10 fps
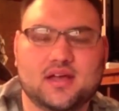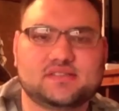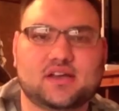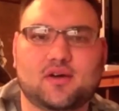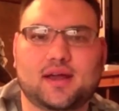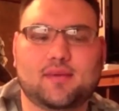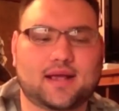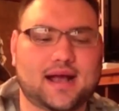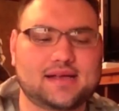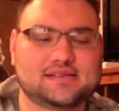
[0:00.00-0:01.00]
So
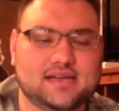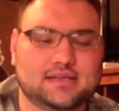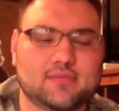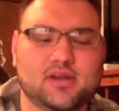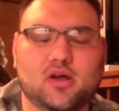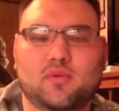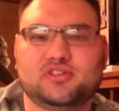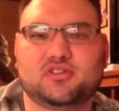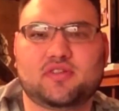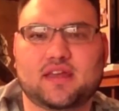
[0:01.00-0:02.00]
anyway, guys, let me know
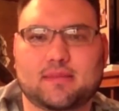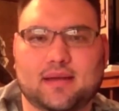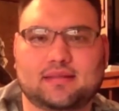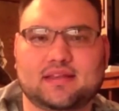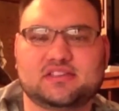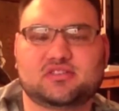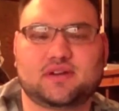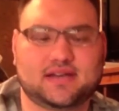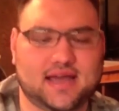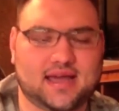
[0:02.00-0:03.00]
what you think about these
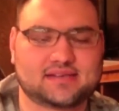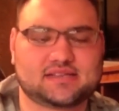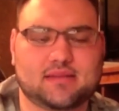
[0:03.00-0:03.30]
3 decks.